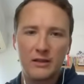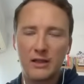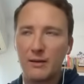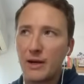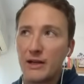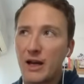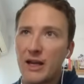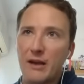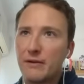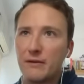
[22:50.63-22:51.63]
Am I not
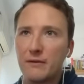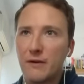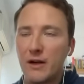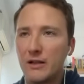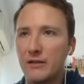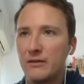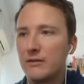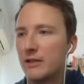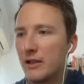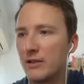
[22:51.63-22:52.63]
having fun?
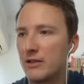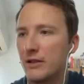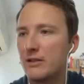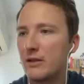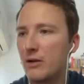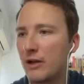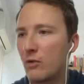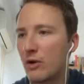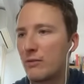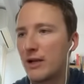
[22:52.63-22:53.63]
You know, is it like
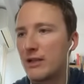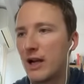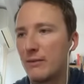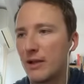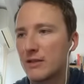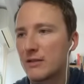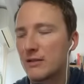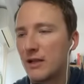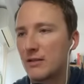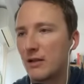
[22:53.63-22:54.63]
worth my time?
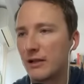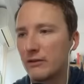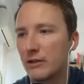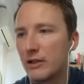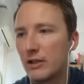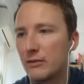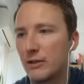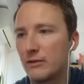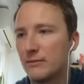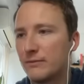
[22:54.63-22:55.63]
That's all I really care about.